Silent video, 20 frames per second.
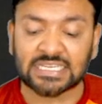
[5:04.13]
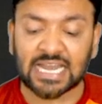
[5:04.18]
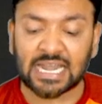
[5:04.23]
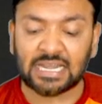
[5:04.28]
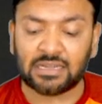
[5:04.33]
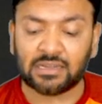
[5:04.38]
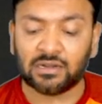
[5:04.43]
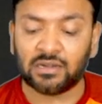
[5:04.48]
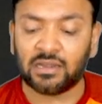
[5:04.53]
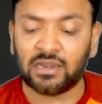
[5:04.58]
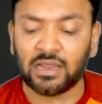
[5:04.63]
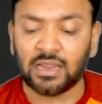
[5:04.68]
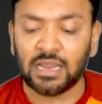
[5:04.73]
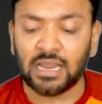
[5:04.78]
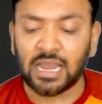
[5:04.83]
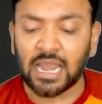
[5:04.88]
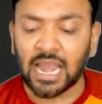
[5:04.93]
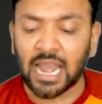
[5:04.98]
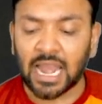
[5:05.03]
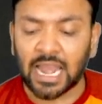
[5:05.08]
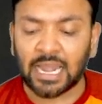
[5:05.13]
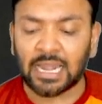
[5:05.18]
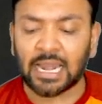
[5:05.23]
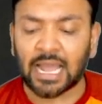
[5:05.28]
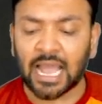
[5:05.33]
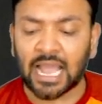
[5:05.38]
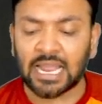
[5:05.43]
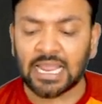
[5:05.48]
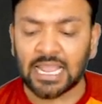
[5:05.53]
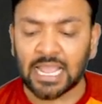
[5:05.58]
standard and
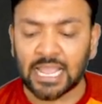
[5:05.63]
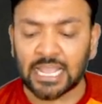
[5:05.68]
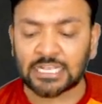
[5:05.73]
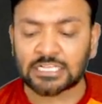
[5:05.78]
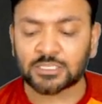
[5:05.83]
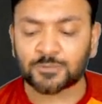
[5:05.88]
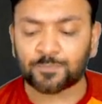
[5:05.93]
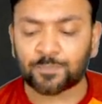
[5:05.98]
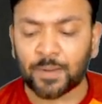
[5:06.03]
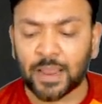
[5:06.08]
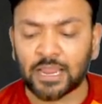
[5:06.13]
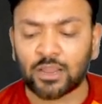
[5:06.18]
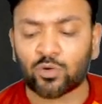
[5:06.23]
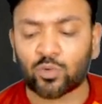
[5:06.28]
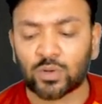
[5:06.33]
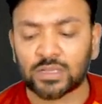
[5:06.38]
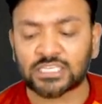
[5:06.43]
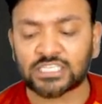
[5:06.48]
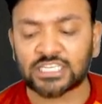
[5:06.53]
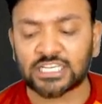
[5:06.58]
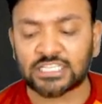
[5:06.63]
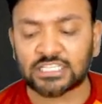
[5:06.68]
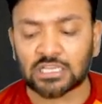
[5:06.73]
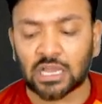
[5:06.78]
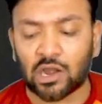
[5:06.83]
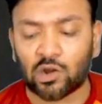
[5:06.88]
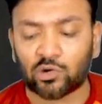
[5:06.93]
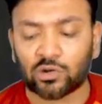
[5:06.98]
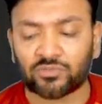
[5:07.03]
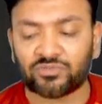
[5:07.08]
I expect questions
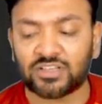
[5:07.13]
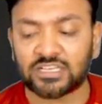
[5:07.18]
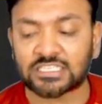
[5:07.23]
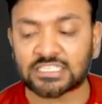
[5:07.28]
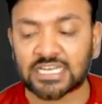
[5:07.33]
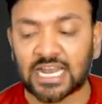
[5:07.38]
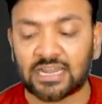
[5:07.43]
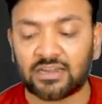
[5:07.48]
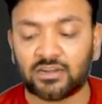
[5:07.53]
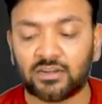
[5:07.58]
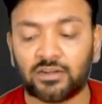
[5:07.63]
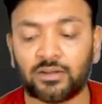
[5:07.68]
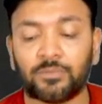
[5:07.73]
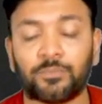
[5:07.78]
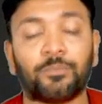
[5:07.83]
out of this standard.